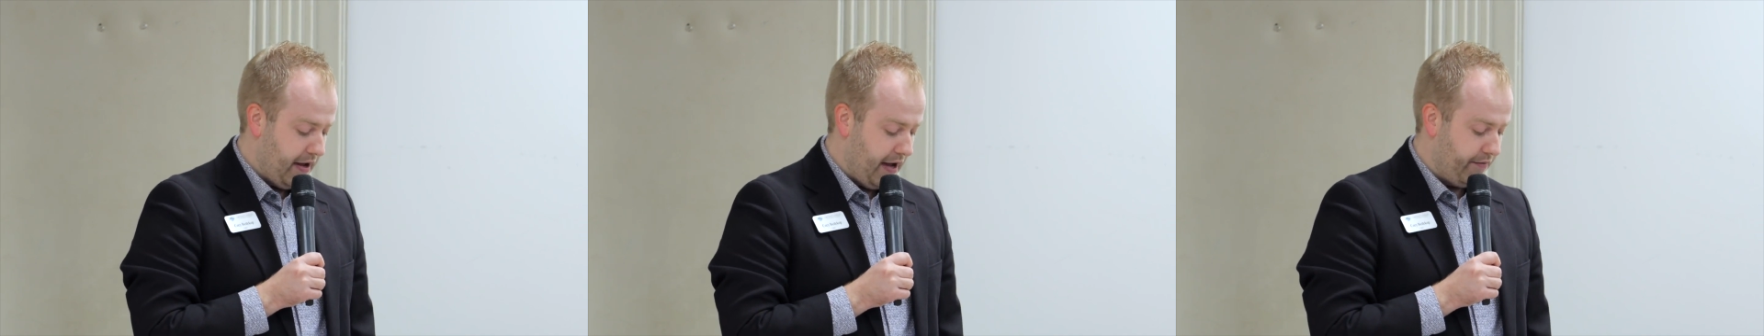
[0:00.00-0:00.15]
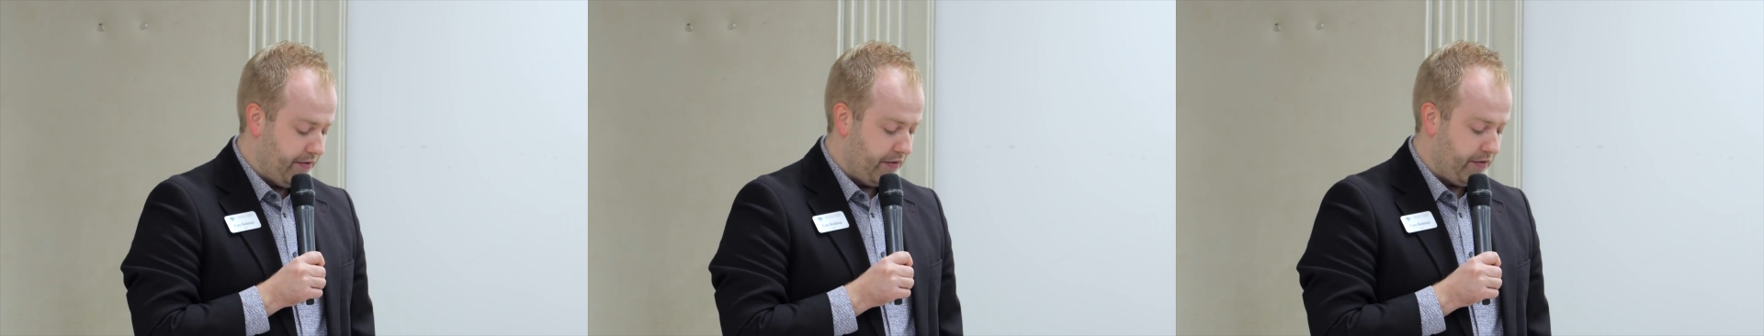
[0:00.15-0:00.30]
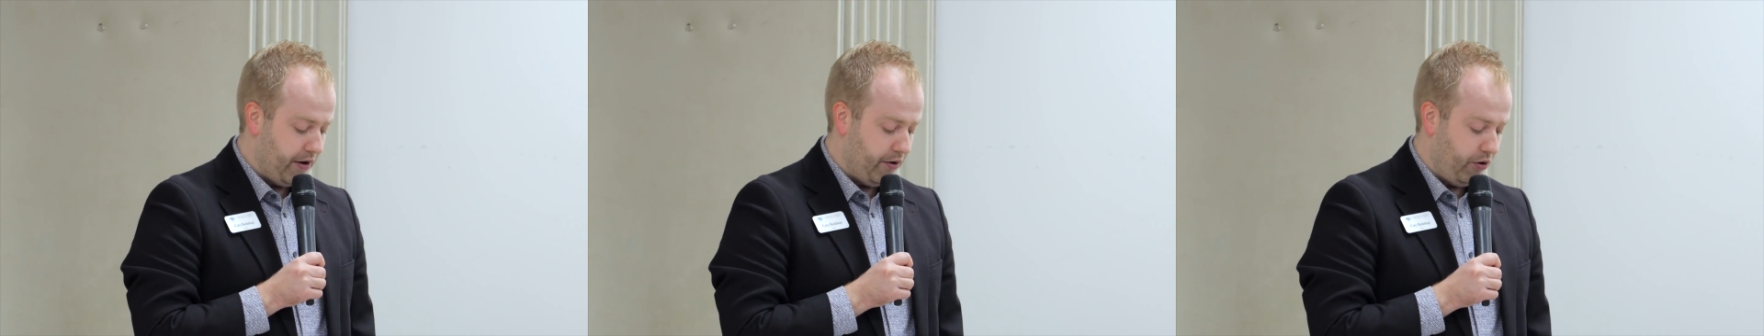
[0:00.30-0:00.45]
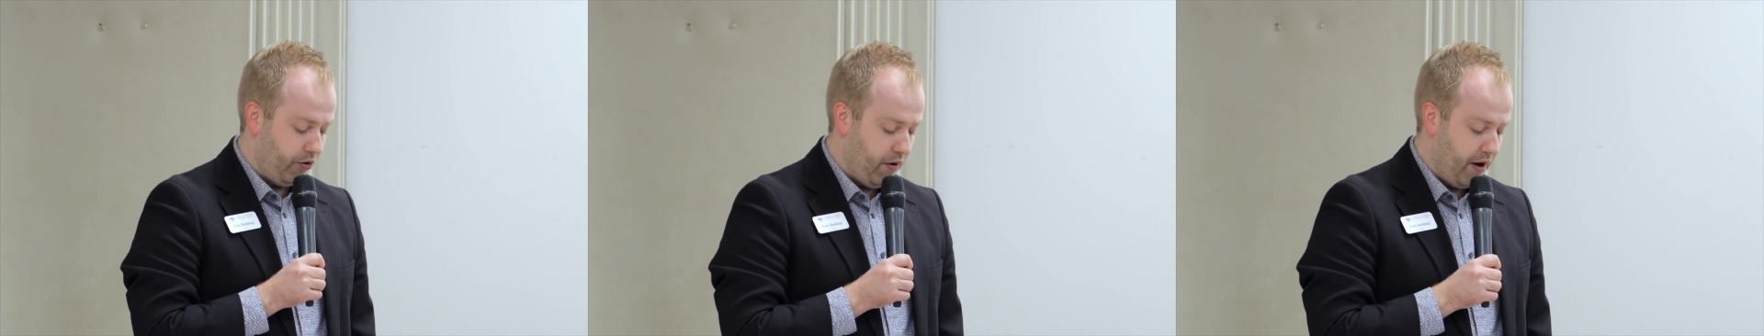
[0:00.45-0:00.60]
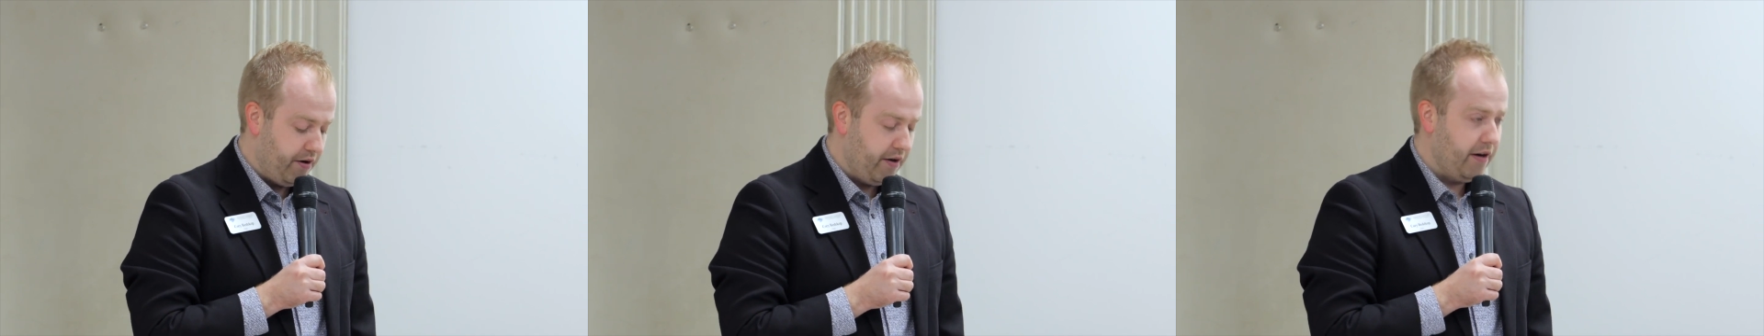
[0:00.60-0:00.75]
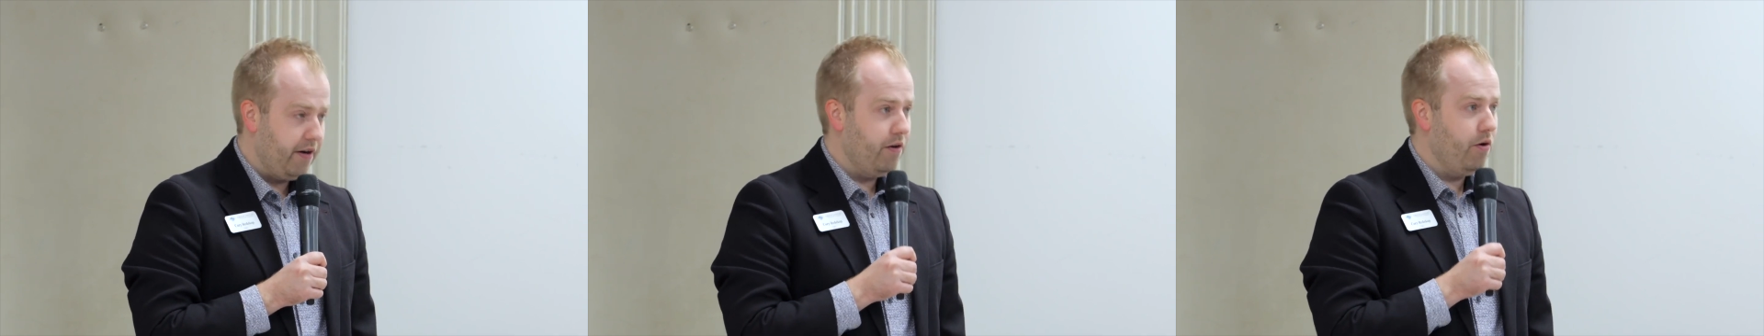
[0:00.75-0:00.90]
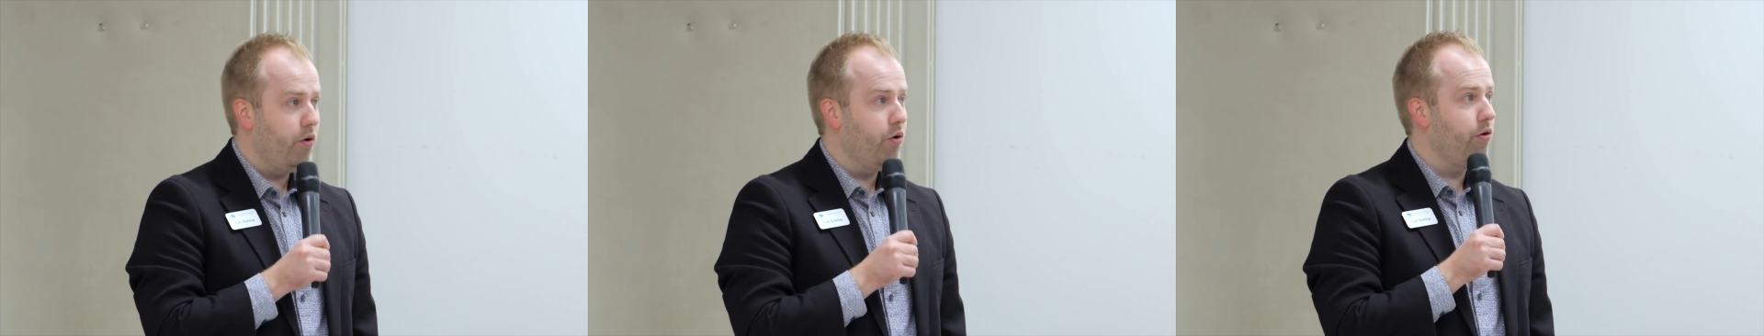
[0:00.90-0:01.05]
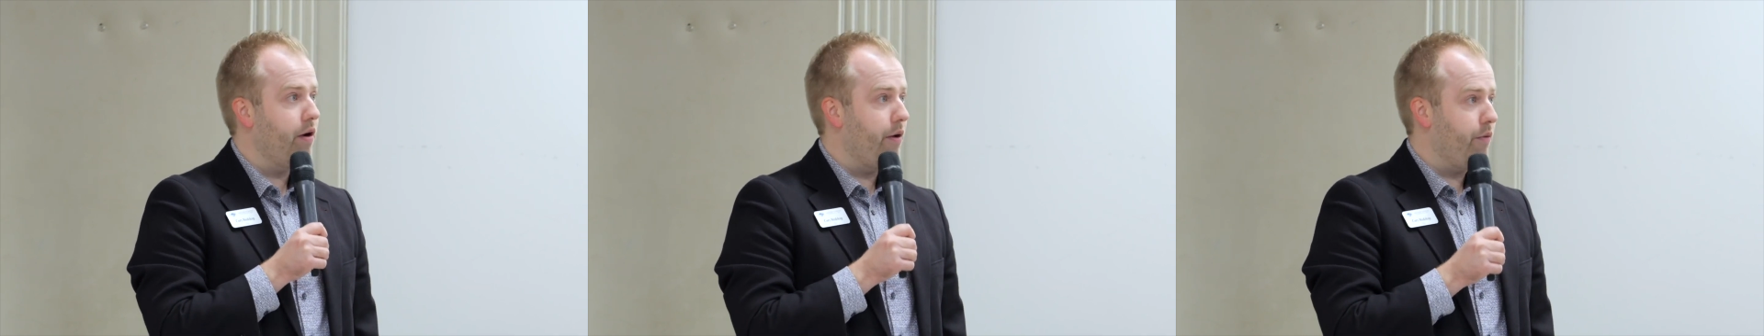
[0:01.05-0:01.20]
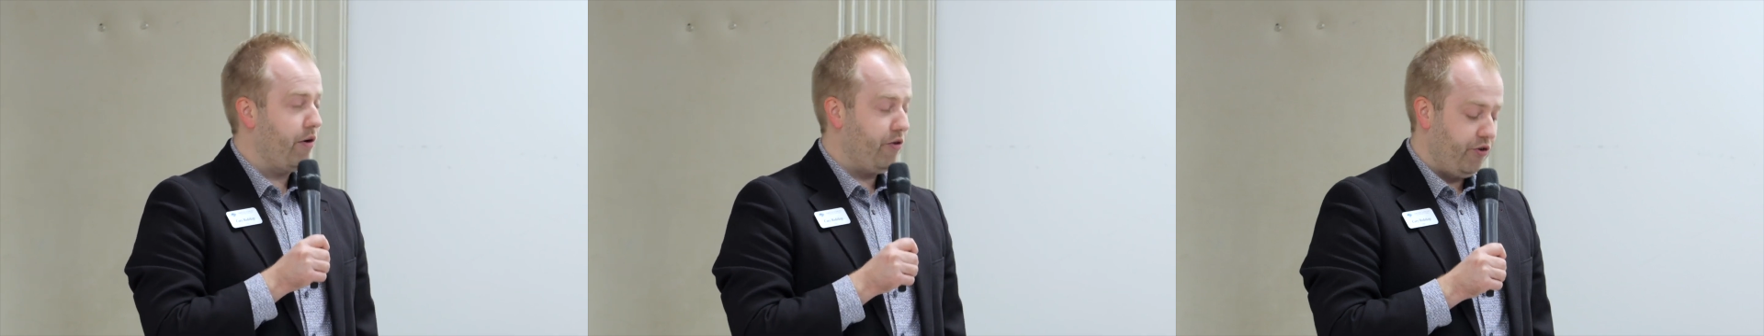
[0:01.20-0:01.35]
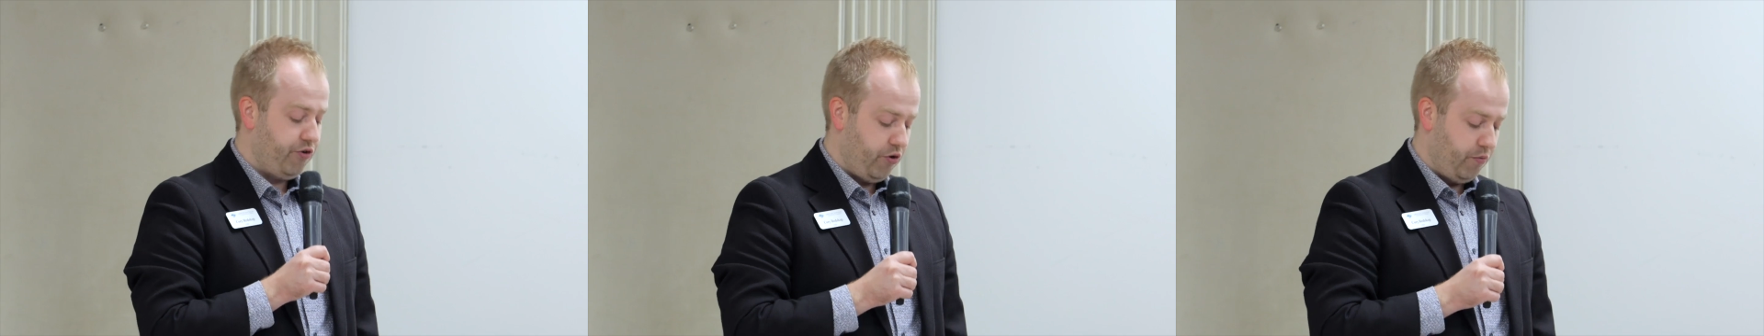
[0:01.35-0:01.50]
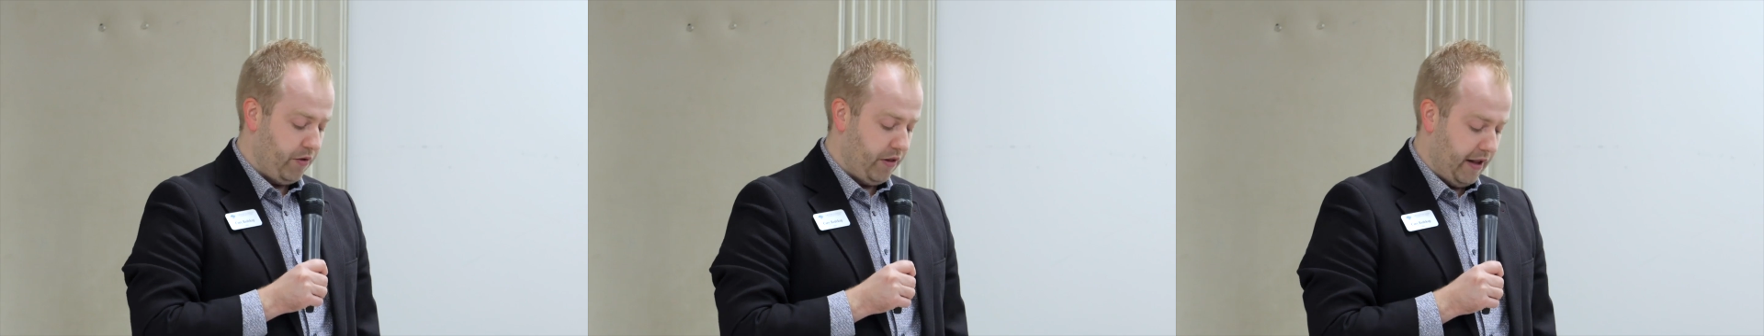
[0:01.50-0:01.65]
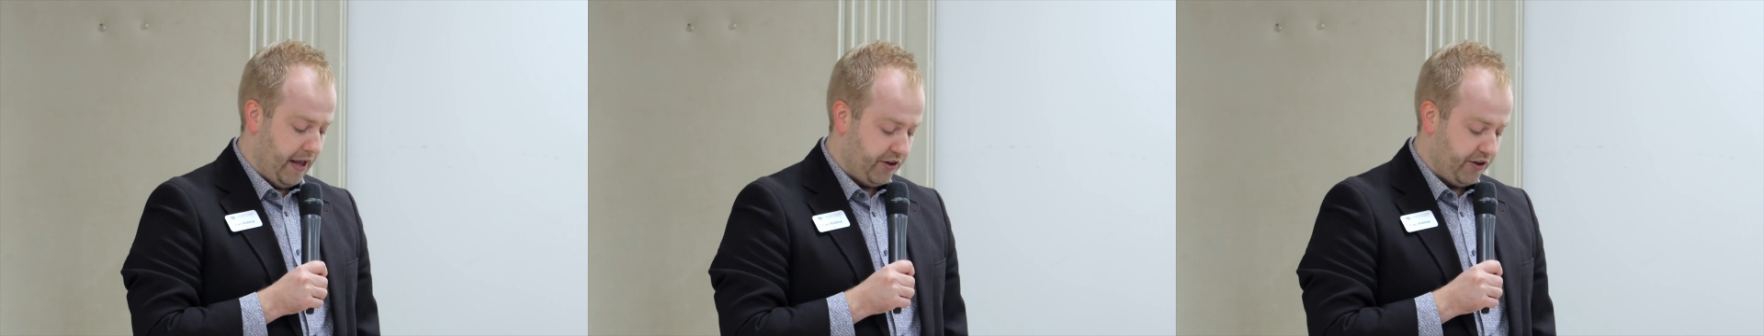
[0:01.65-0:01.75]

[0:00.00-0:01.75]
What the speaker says: that they were running or had registered with